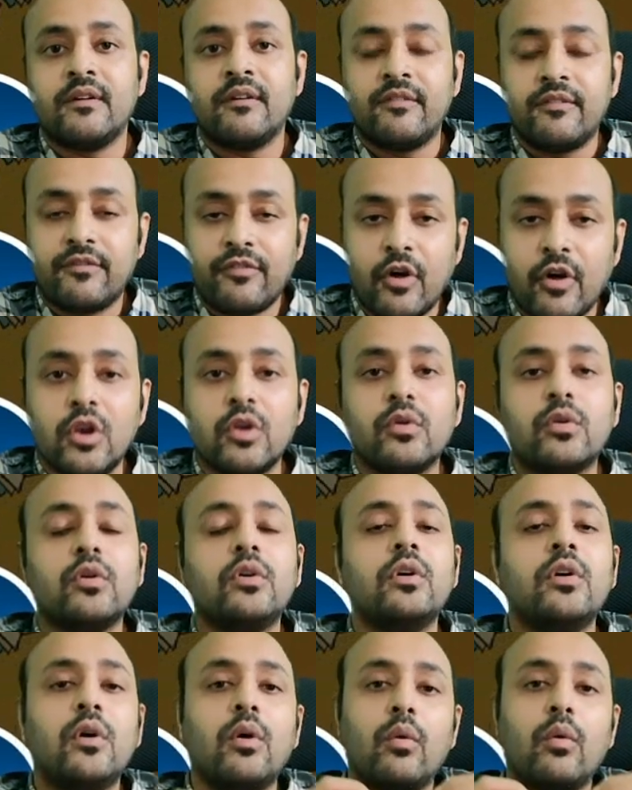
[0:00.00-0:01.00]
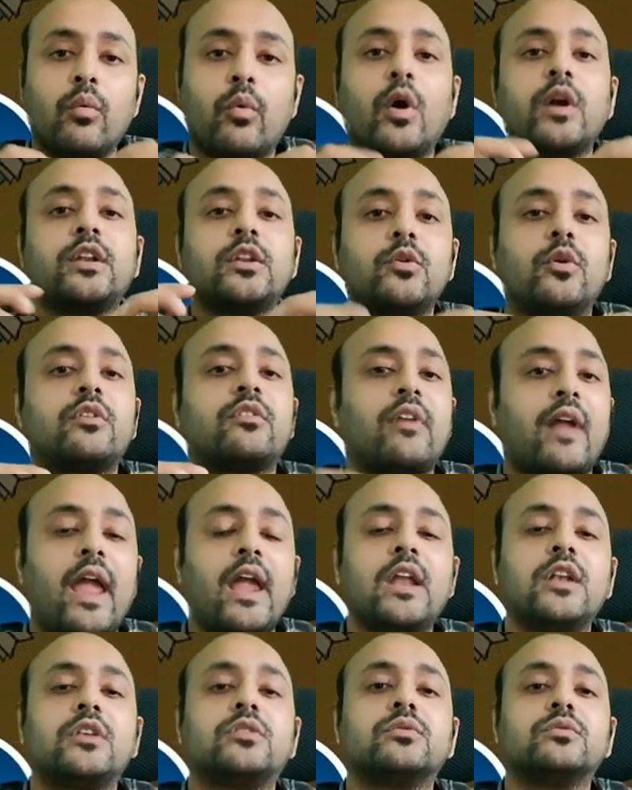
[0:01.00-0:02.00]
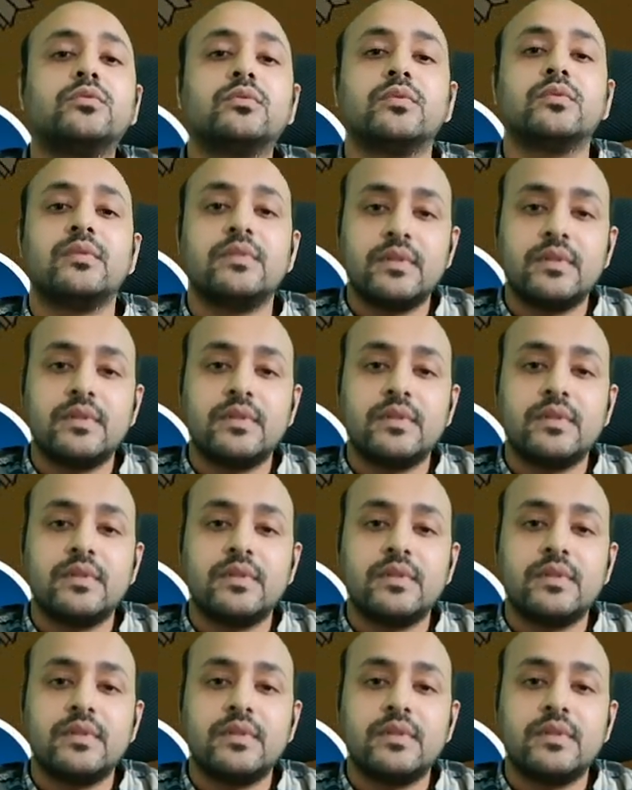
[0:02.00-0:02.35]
Follow what you're trying to